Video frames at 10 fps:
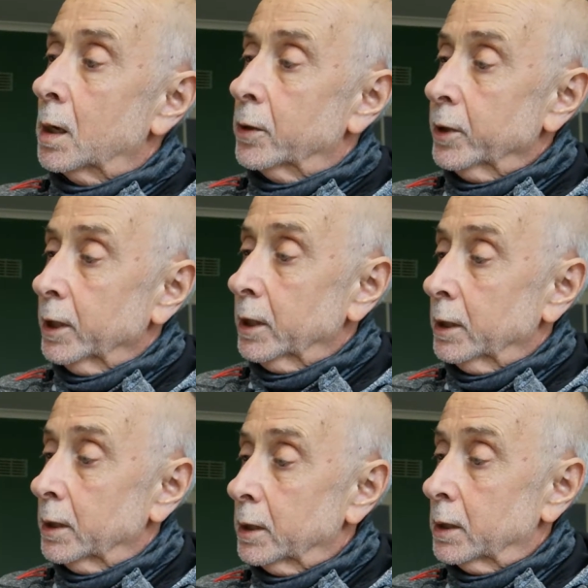
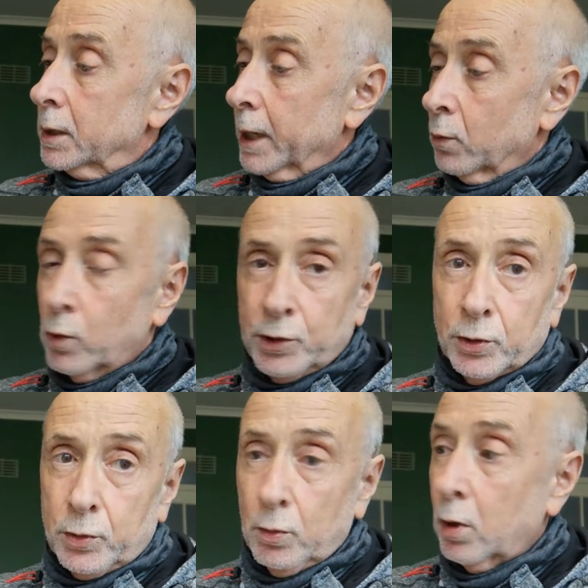That
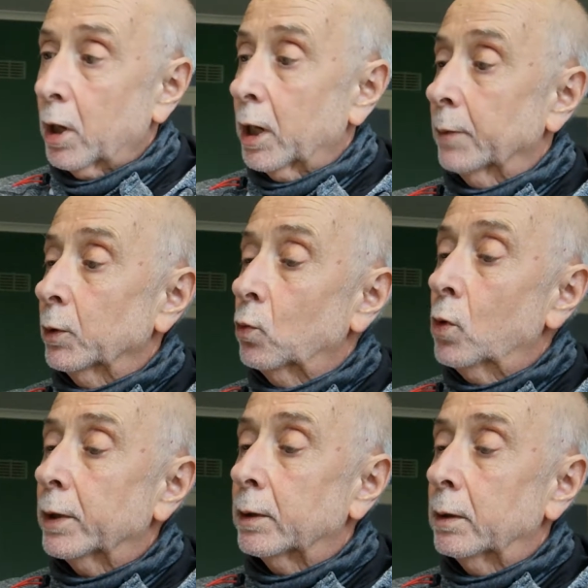wasn't too hard, but
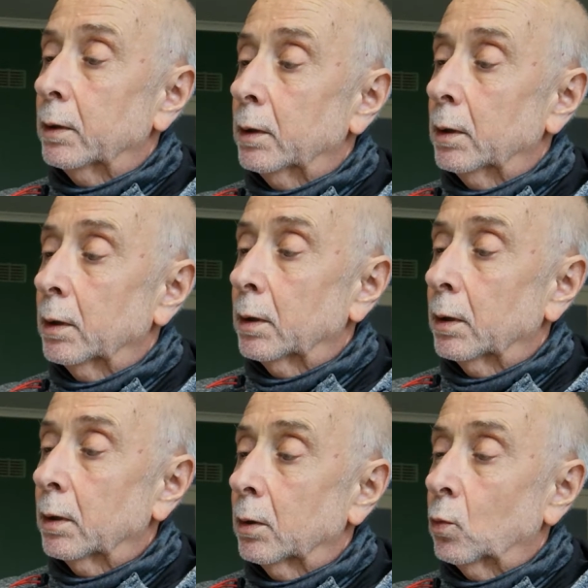what
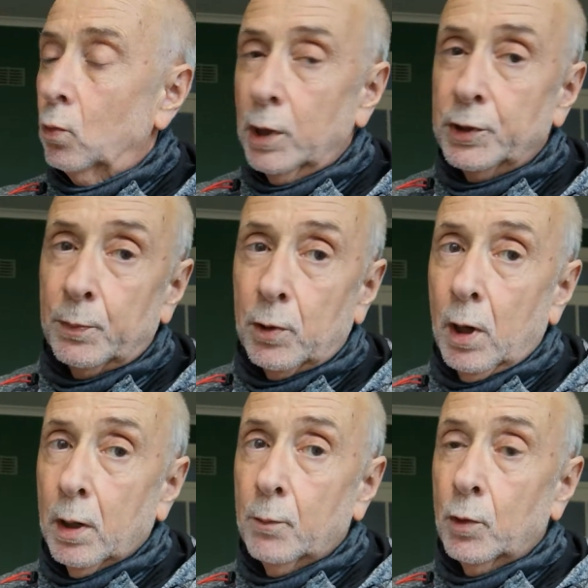was a
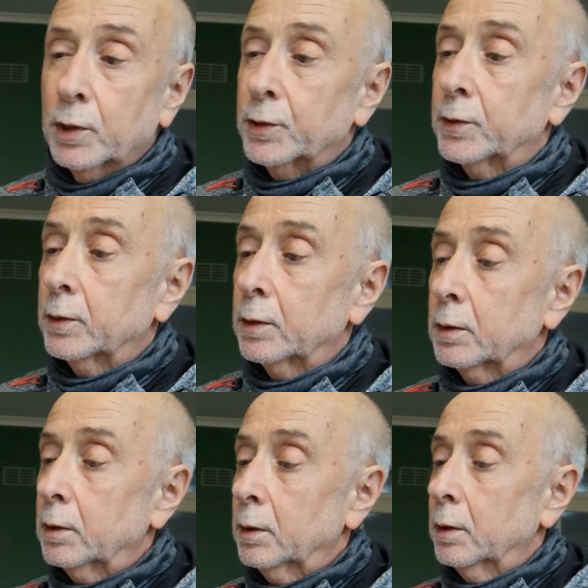problem was
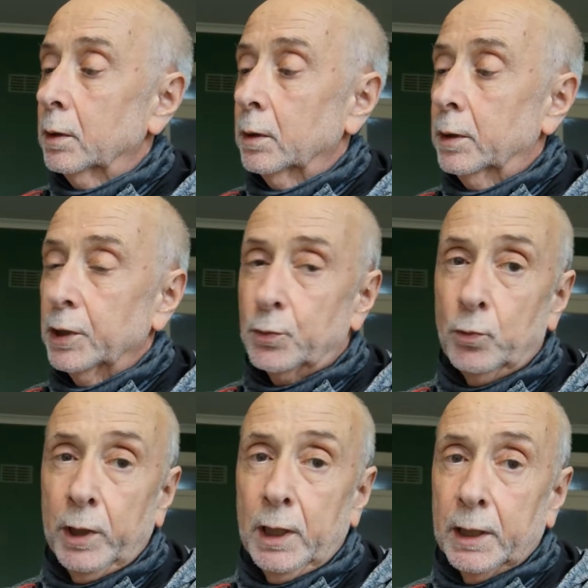this
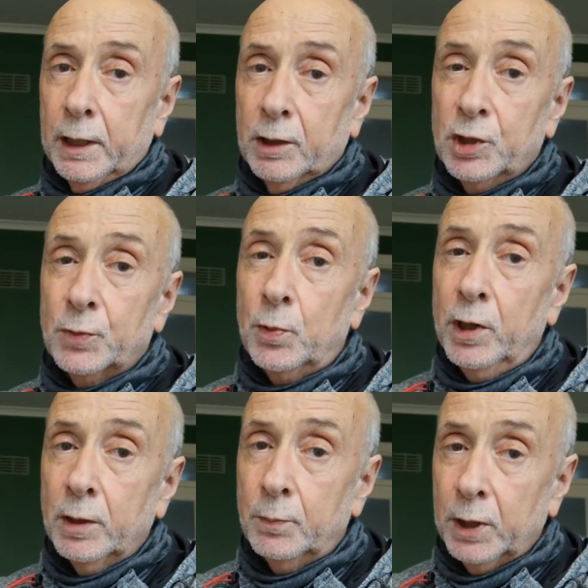is
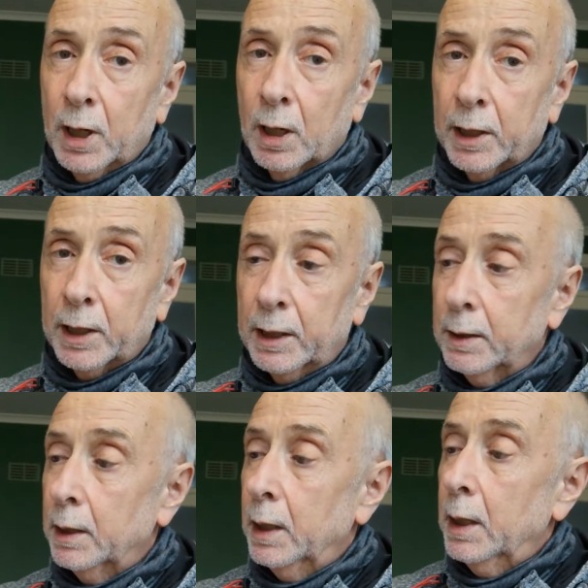printed in PLA,
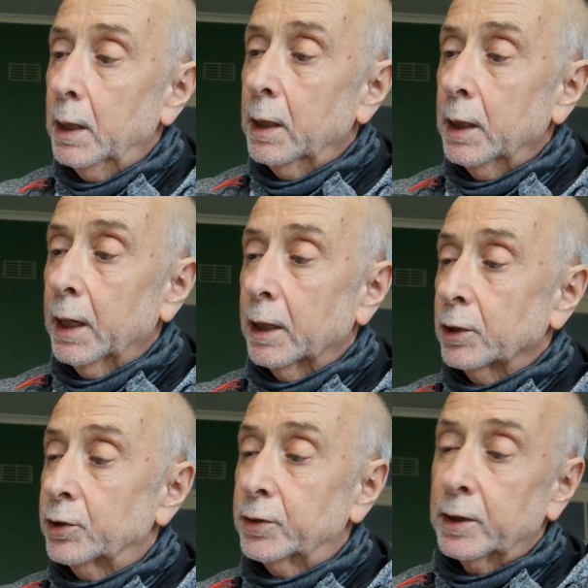and
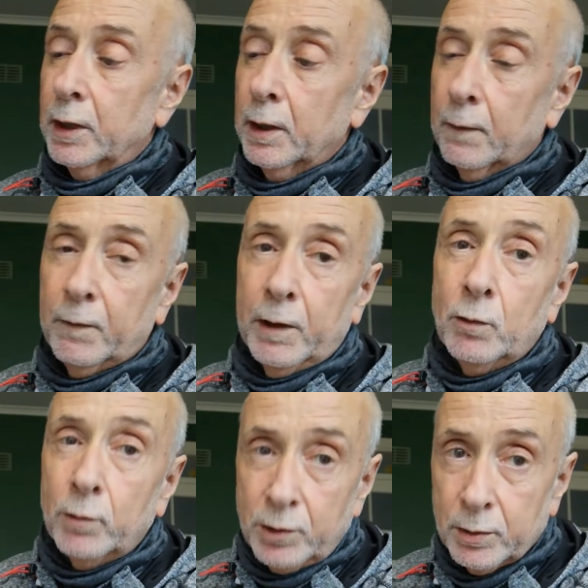it's a very
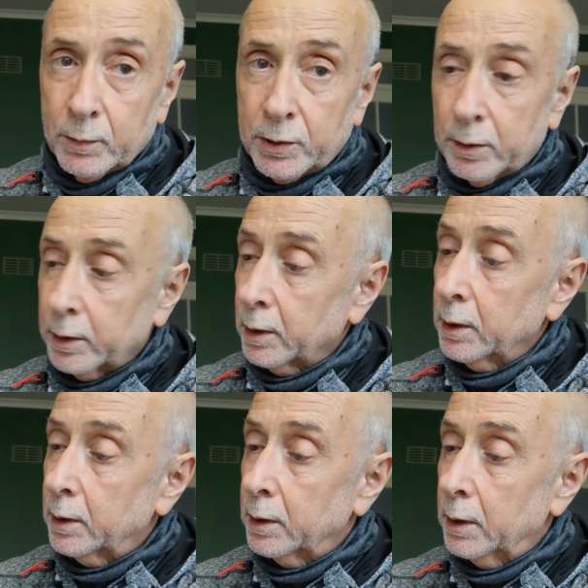rigid material,
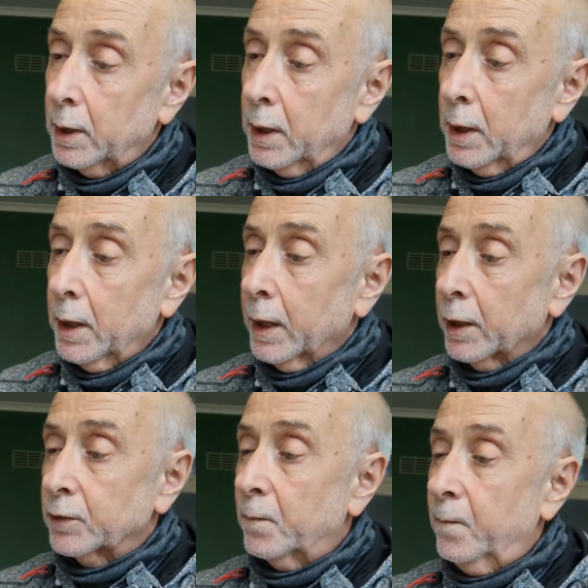and
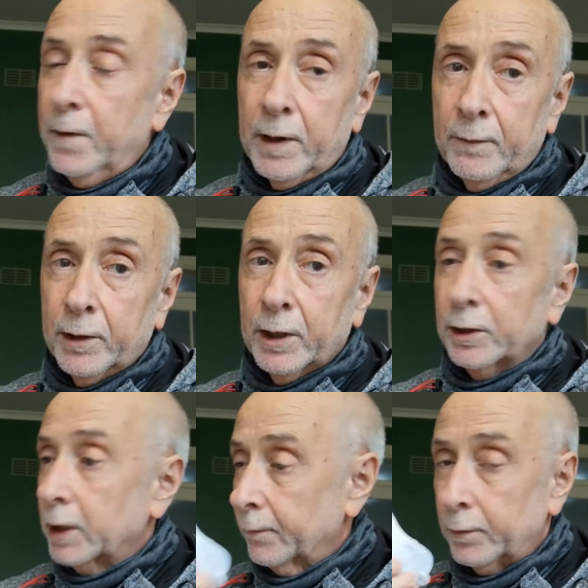it's very, very
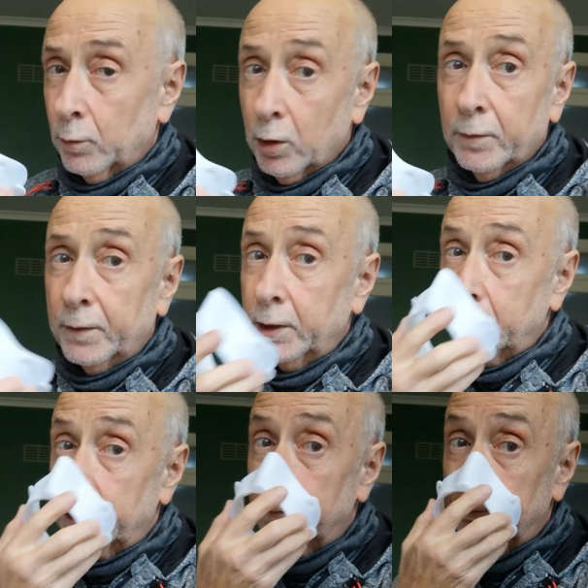uncomfortable in the face.